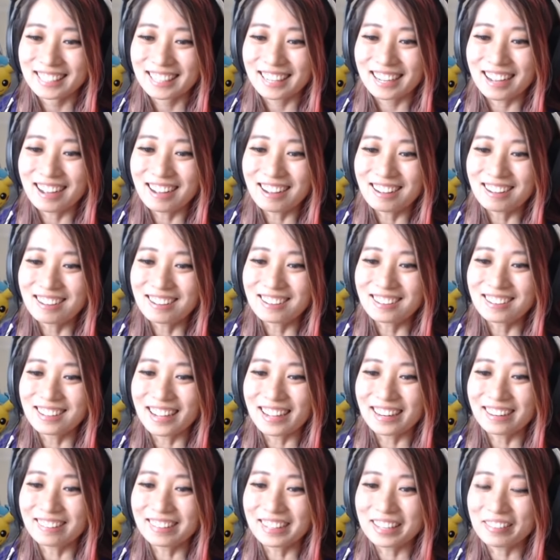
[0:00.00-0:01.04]
oh,
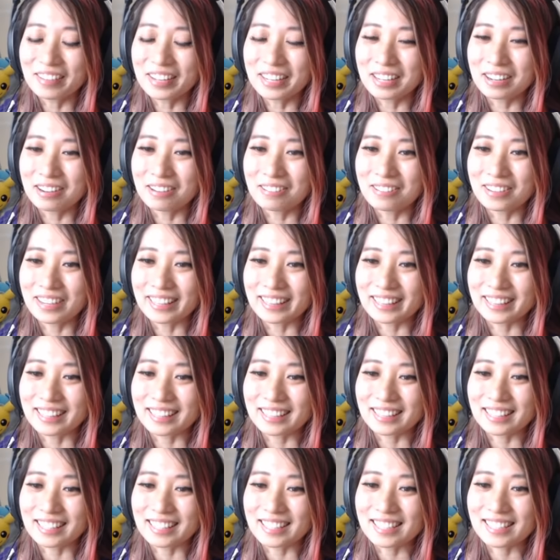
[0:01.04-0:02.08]
I don't even know what
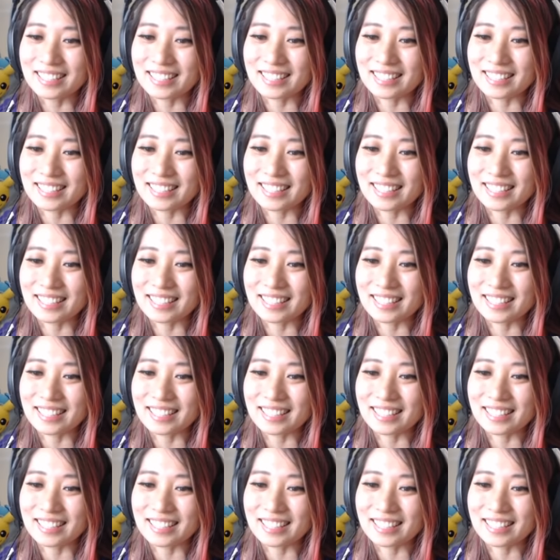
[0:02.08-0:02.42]
this